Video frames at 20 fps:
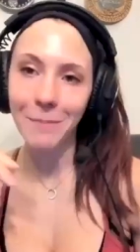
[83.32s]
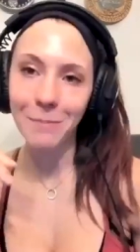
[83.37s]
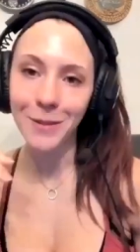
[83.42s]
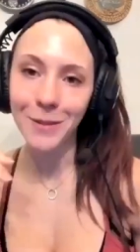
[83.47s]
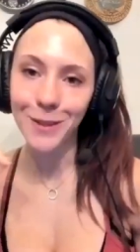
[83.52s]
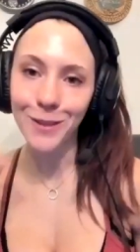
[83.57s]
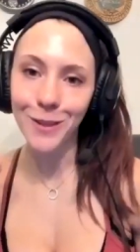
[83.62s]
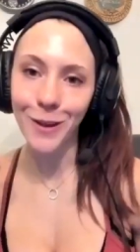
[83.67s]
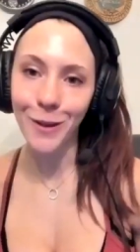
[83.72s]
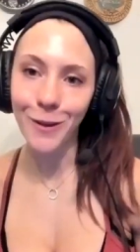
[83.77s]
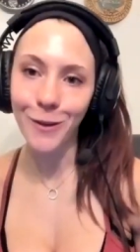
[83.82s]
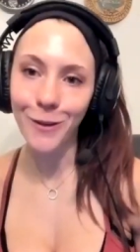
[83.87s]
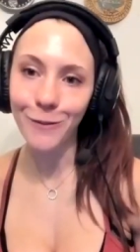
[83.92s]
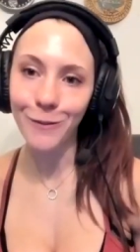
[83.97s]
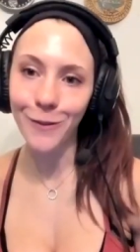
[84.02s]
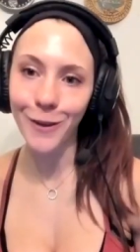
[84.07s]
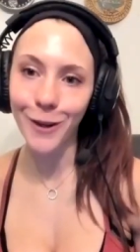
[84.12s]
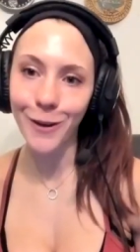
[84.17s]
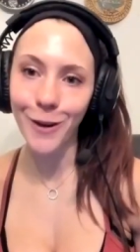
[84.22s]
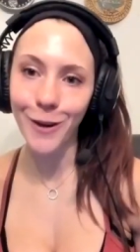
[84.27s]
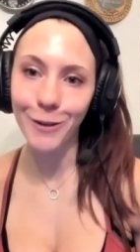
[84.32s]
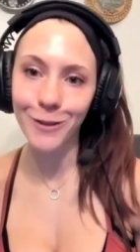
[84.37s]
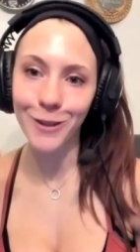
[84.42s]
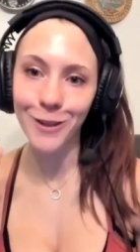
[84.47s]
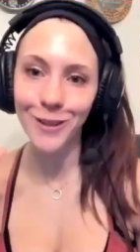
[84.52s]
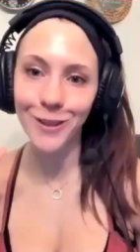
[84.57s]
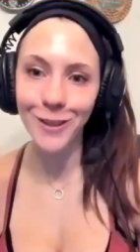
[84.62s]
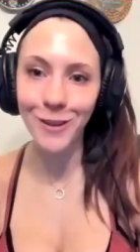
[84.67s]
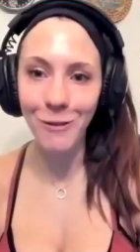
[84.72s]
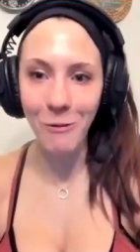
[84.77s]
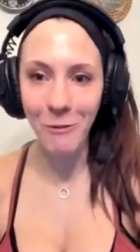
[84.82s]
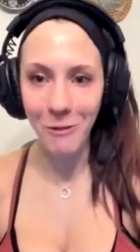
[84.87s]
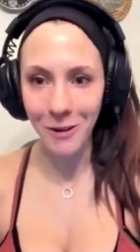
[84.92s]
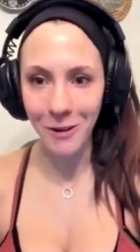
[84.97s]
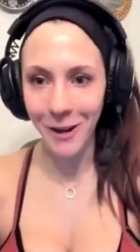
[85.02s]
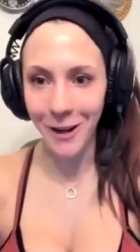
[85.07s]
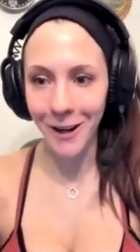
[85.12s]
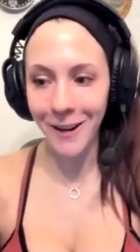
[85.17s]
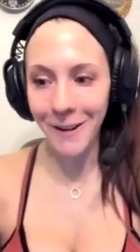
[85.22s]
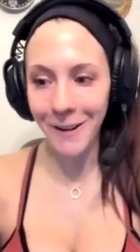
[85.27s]
episode for Coach's
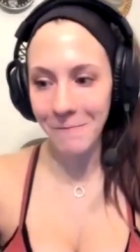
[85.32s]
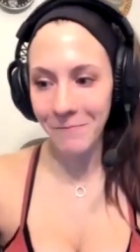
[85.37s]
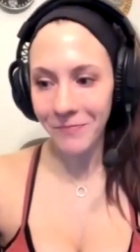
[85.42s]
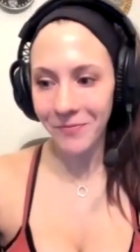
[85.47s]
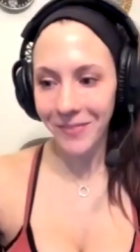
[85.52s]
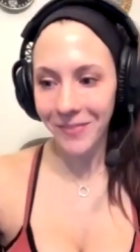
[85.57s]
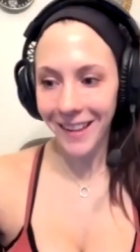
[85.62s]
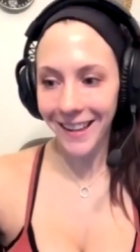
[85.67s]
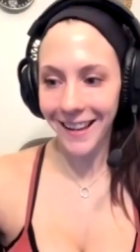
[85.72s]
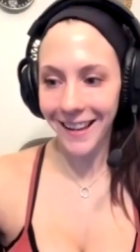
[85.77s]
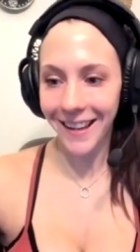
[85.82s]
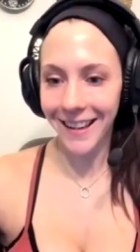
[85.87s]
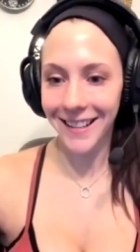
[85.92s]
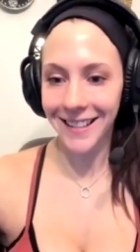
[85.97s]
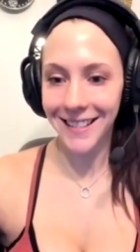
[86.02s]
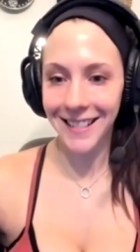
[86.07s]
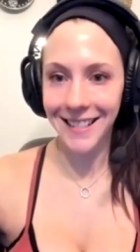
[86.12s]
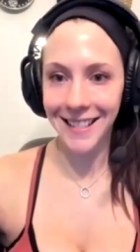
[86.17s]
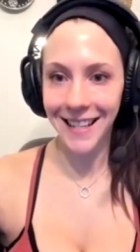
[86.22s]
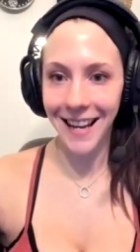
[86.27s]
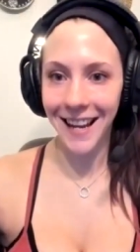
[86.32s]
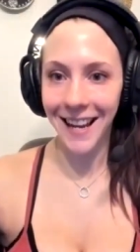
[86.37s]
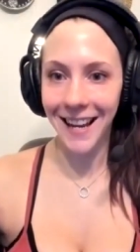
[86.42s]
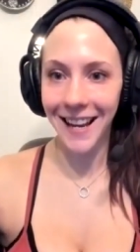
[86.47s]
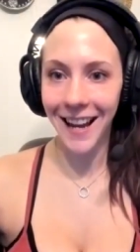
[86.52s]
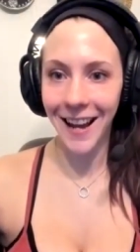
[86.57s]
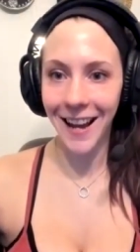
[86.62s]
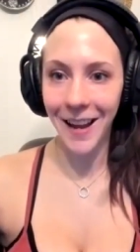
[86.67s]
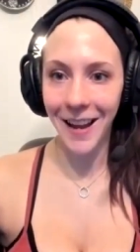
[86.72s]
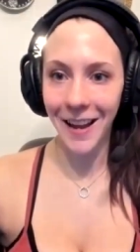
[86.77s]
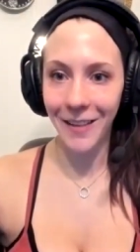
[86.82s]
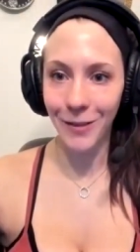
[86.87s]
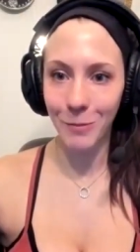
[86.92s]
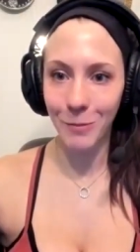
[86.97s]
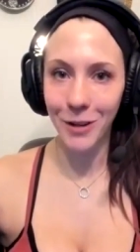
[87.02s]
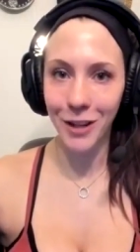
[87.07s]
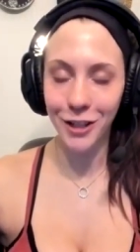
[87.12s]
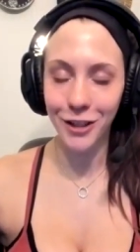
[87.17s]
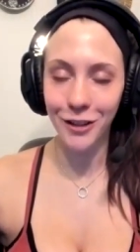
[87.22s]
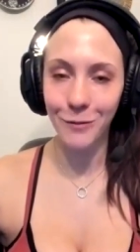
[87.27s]
Corner. And today I have the
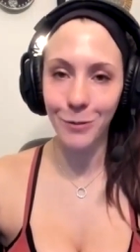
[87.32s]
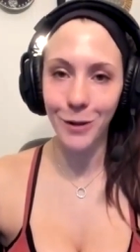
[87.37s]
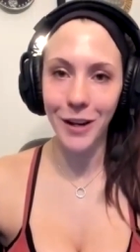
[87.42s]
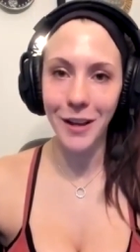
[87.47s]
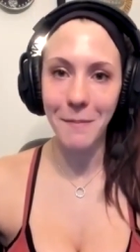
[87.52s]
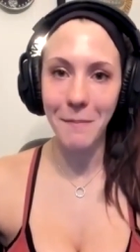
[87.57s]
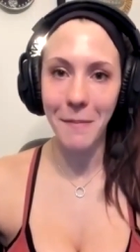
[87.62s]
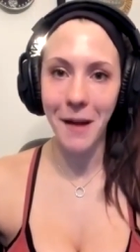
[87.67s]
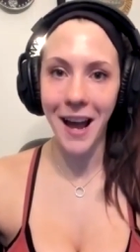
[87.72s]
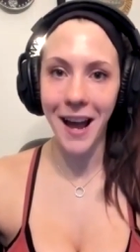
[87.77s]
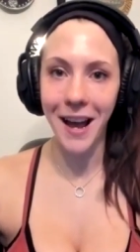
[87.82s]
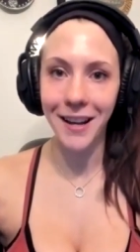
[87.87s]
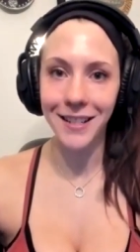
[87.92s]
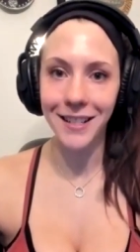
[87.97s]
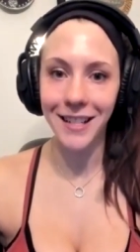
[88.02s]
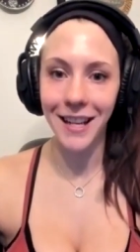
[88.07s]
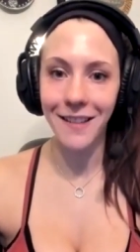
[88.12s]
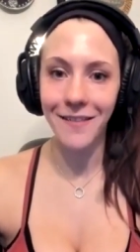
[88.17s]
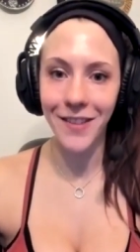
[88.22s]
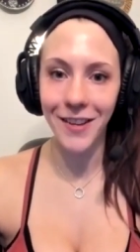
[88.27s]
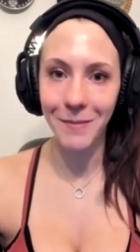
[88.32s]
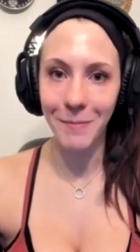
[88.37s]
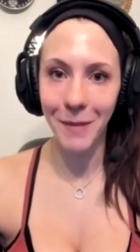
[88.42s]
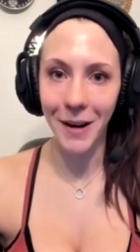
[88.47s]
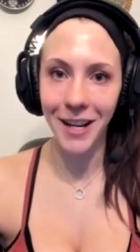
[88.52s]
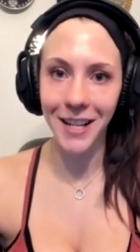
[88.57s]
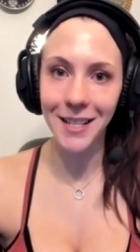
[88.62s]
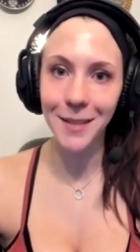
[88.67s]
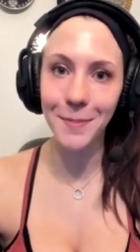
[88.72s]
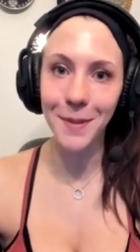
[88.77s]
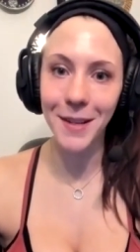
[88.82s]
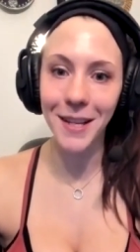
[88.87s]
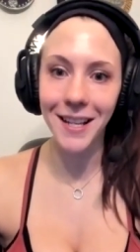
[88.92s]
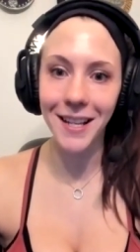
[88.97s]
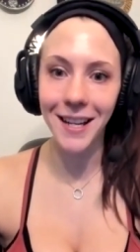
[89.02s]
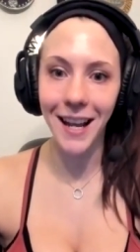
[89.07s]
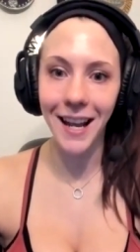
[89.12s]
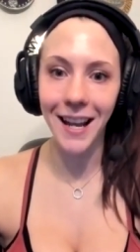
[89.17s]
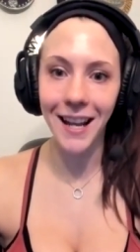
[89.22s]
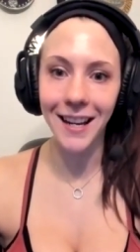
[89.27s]
pleasure of bringing back David, my
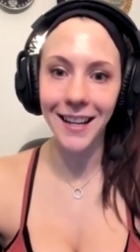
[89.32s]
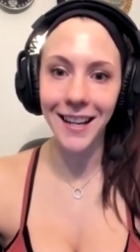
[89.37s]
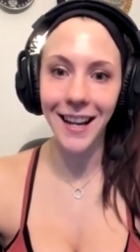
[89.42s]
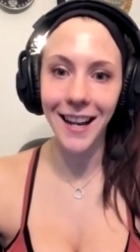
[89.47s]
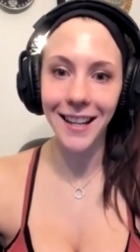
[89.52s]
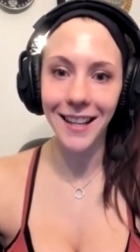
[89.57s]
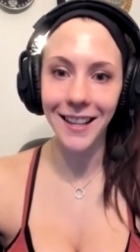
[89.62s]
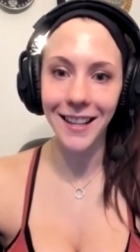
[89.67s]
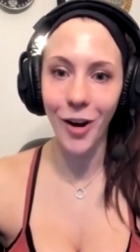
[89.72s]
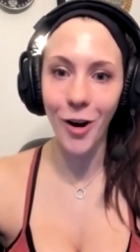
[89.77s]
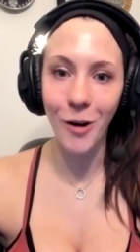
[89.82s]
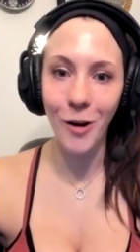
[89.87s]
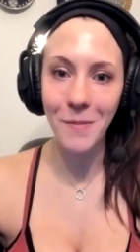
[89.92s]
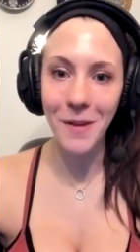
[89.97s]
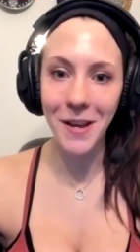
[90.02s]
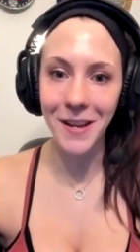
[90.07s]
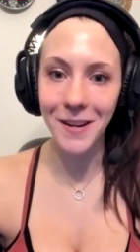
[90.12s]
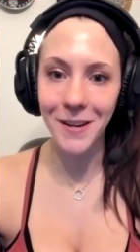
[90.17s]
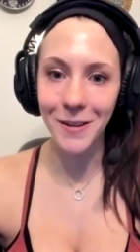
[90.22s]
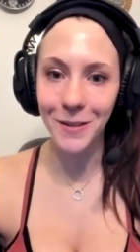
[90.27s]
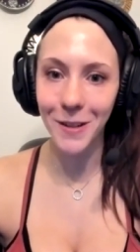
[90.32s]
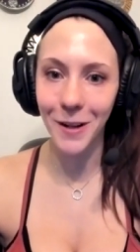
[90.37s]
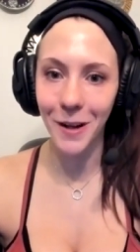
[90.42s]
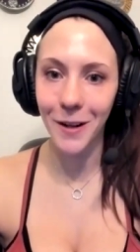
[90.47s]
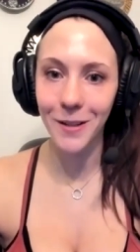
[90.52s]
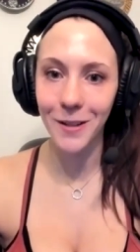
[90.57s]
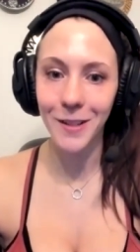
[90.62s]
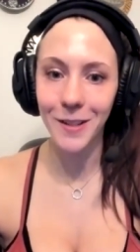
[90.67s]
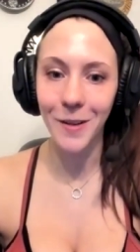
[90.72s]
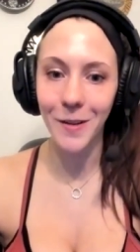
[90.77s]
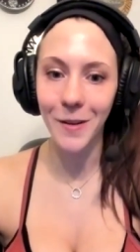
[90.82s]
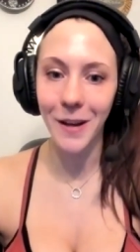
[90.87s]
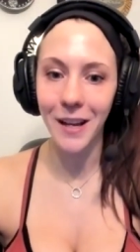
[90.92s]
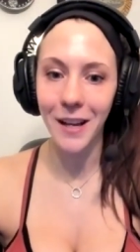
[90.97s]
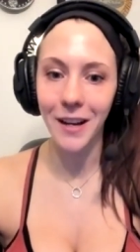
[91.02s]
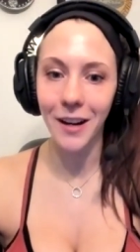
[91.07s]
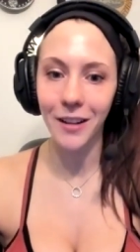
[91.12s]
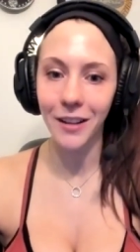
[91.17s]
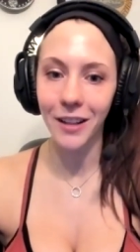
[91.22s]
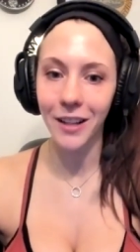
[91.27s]
husband, and Kenneth Almond, who's also
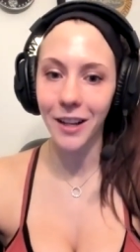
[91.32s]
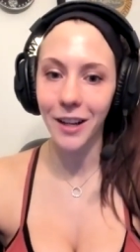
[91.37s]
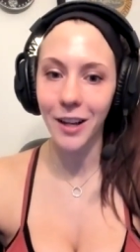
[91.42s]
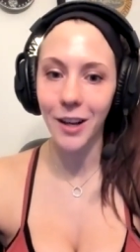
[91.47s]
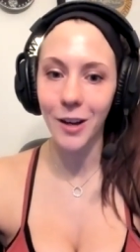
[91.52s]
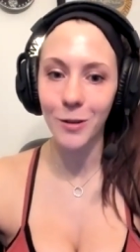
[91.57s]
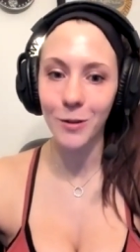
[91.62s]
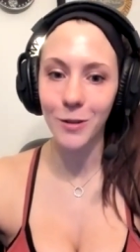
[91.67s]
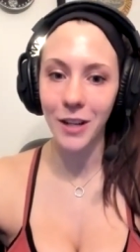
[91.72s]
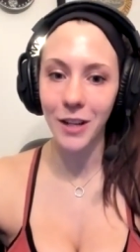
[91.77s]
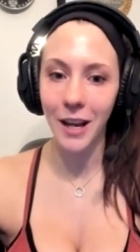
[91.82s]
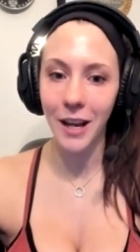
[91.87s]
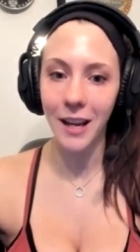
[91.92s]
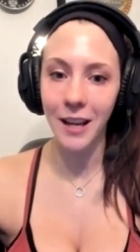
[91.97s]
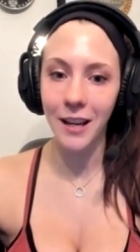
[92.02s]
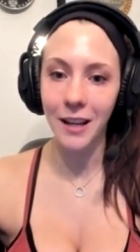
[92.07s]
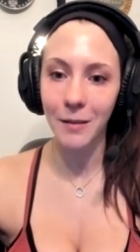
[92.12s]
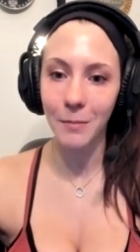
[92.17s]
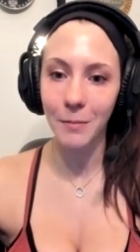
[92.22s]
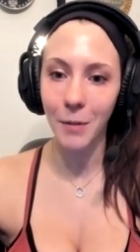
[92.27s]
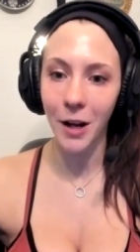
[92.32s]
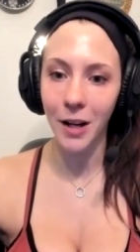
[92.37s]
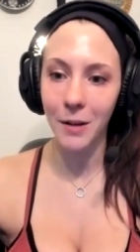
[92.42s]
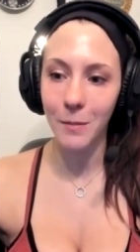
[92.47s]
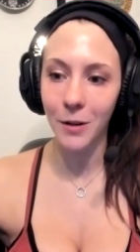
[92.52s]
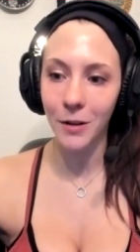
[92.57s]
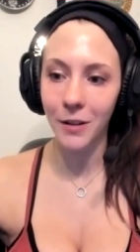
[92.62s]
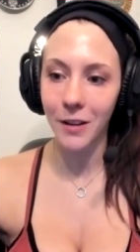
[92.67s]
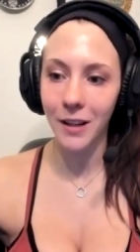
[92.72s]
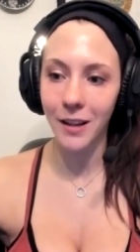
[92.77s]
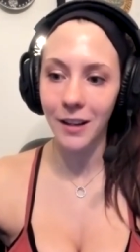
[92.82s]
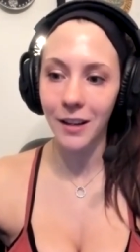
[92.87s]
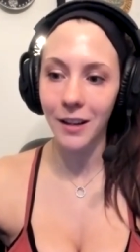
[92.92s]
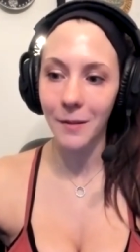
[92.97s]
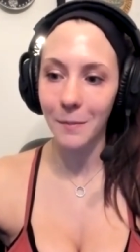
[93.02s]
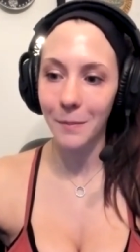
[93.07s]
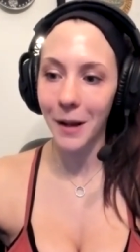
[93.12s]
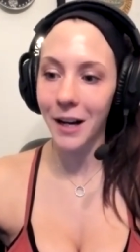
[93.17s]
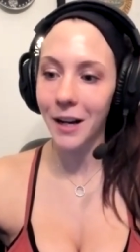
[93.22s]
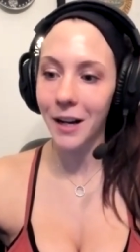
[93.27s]
an online coach and bodybuilding
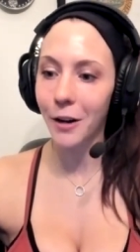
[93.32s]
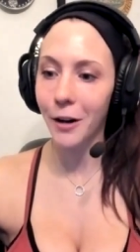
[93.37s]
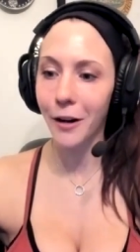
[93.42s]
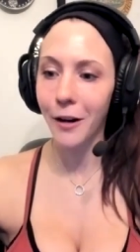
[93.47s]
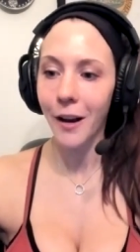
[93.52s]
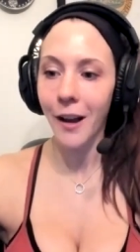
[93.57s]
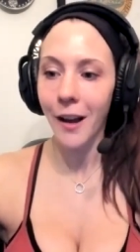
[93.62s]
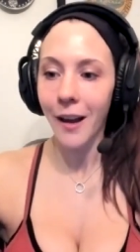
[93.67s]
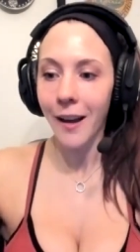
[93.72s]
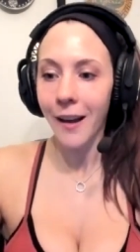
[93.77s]
competitor.